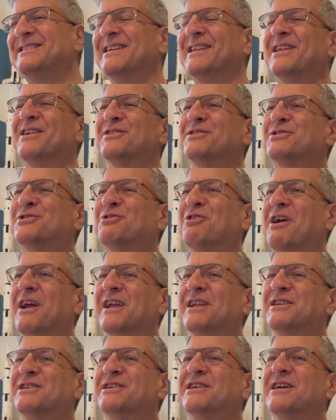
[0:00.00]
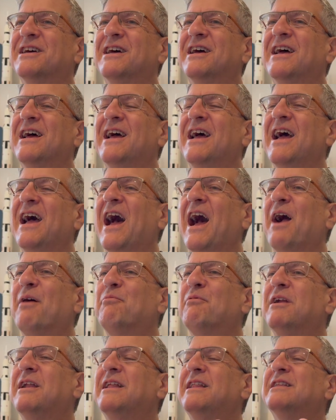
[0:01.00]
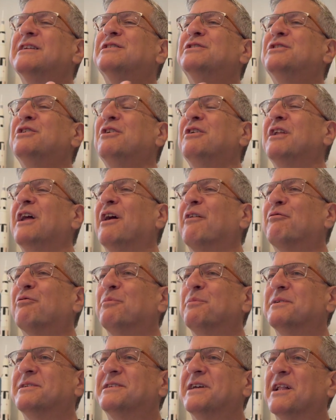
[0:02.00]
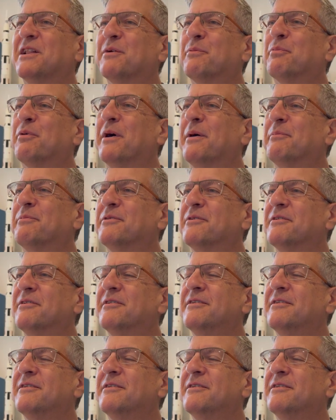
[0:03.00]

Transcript: a little strange. I'm reading this to you now from a teleprompter.